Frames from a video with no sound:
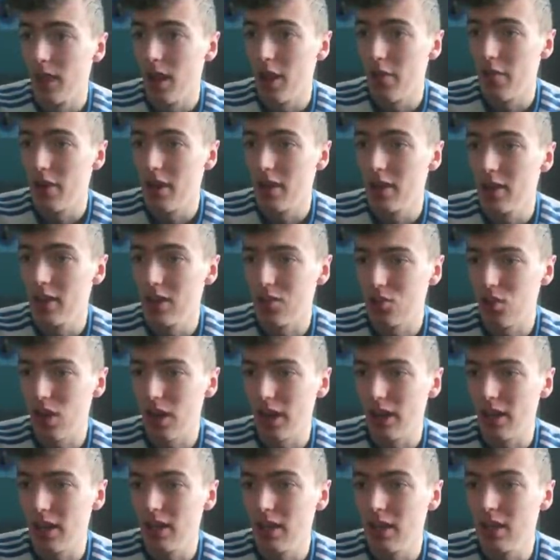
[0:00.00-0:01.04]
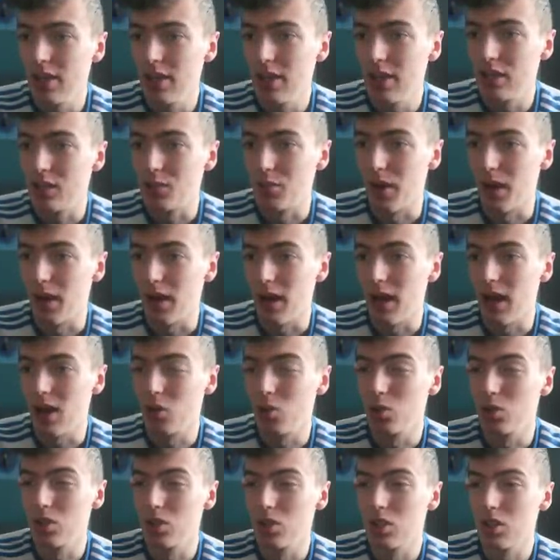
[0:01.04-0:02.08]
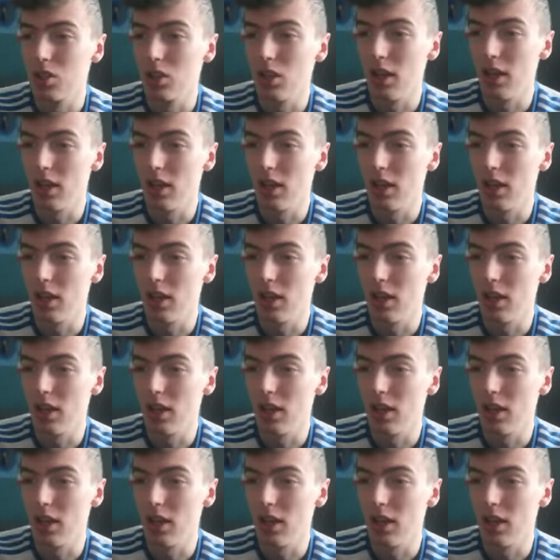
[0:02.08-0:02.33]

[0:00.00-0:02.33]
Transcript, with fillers: And then this right here is my house.